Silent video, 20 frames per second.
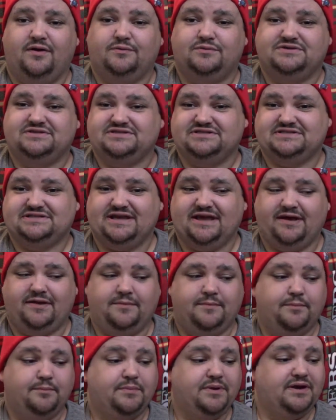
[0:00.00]
Which is
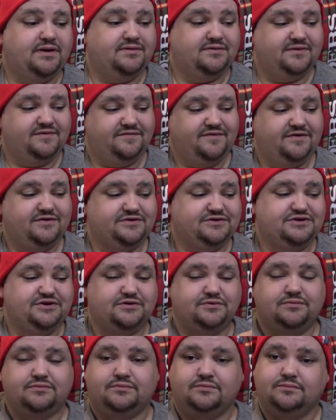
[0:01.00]
sad. But Defender
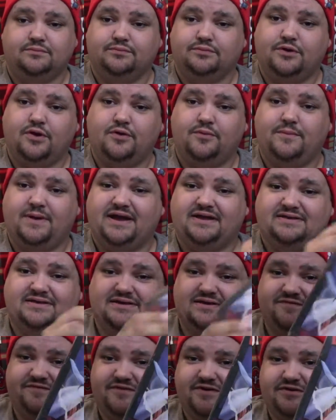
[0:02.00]
2, going back
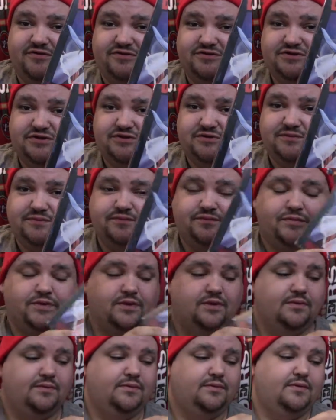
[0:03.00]
to Defender 2,
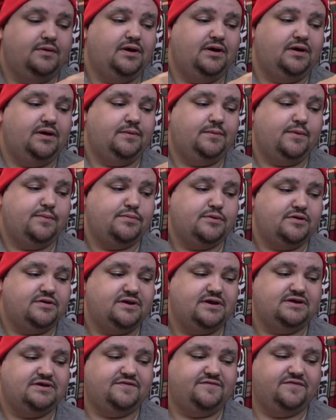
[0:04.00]
my
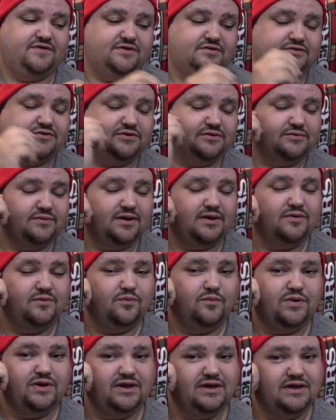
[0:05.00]
brother had Defender 2.
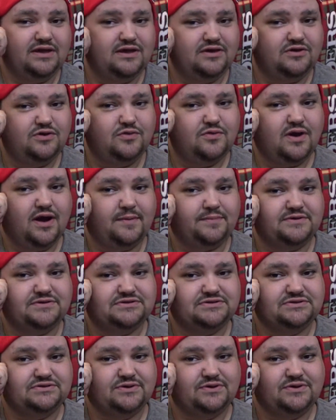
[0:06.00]
And we didn't get new
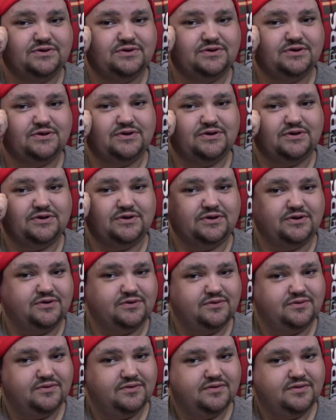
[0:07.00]
copies.
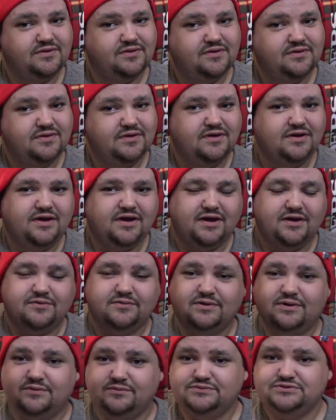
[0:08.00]
No.
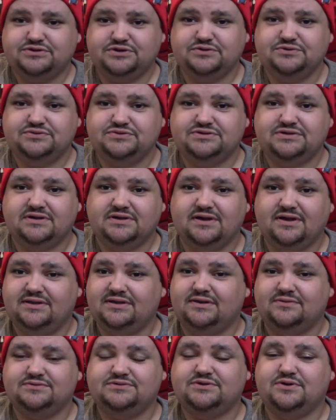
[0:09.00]
It was used, and
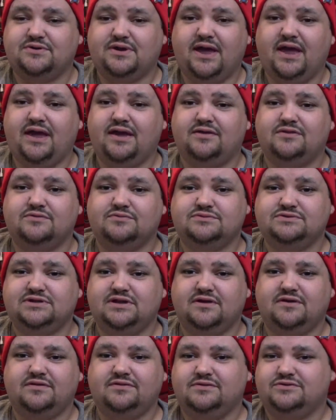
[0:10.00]
that was okay. There's
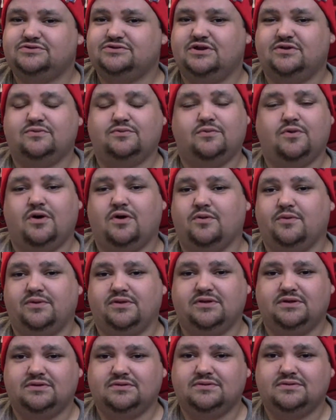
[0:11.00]
nothing wrong with
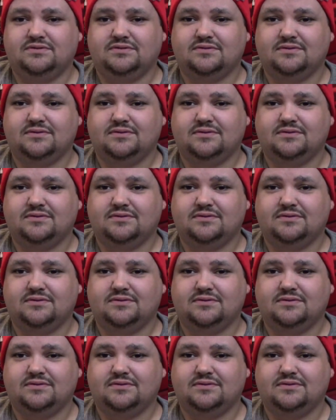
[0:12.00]
it.